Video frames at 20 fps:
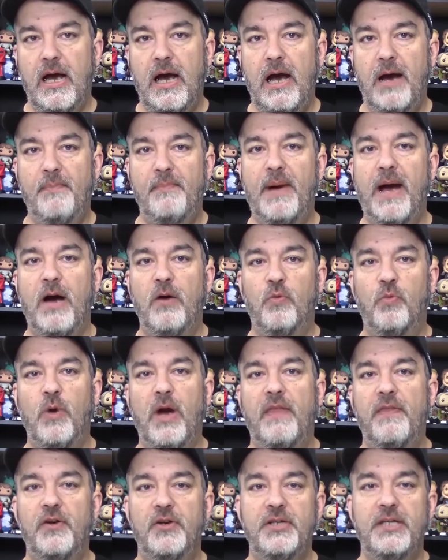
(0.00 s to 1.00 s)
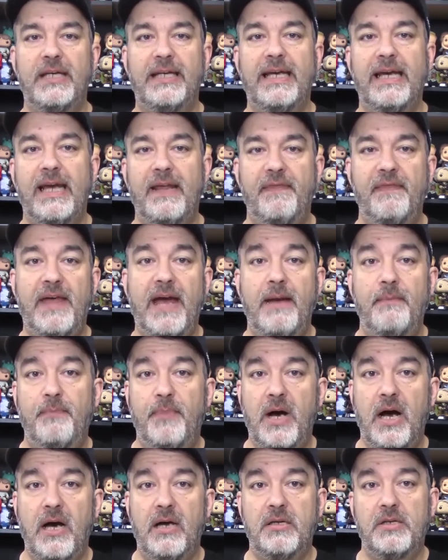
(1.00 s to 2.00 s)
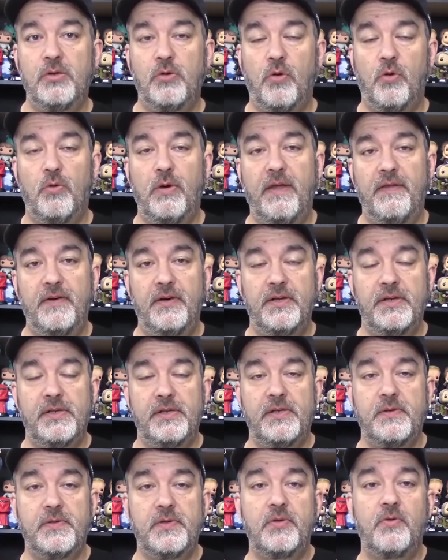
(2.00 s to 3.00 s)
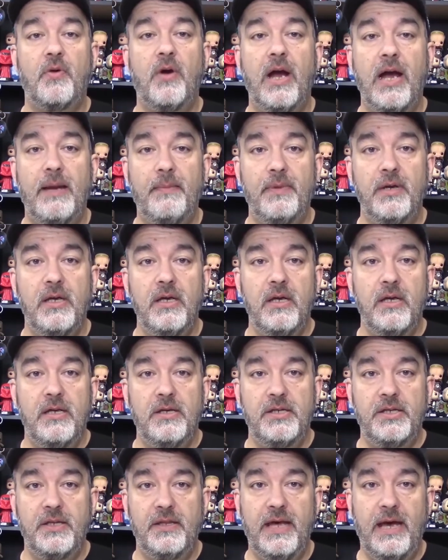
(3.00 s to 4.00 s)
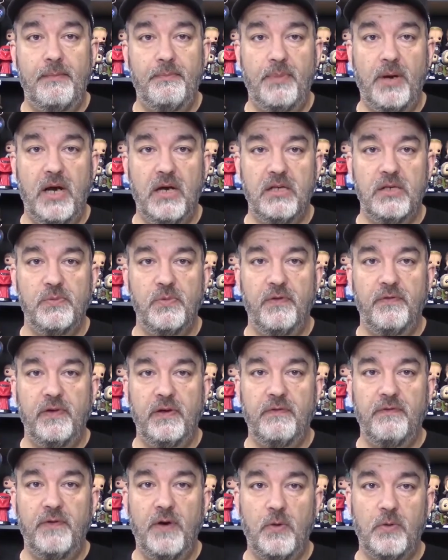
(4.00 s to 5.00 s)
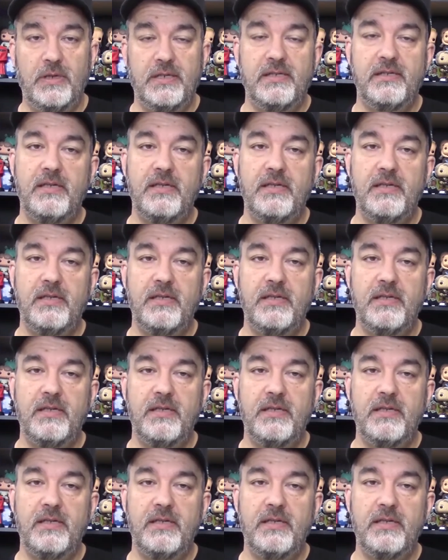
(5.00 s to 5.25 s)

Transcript: about whether to get that box or whether to subscribe to that box moving forward.